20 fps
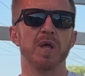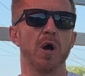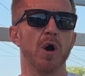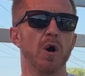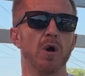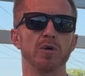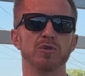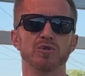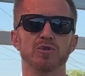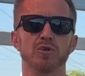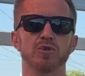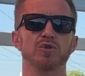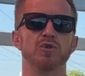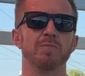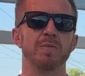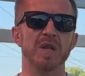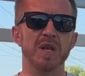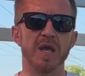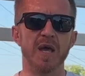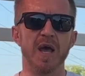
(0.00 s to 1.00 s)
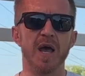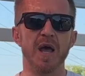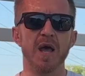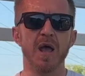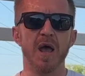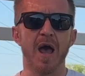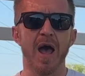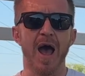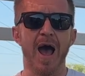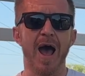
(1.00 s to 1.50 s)
all social media
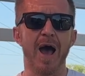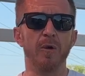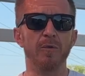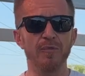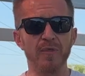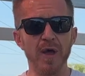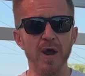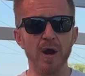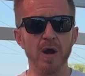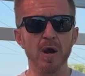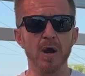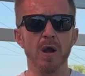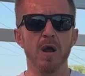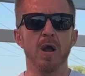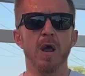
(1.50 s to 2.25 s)
out there,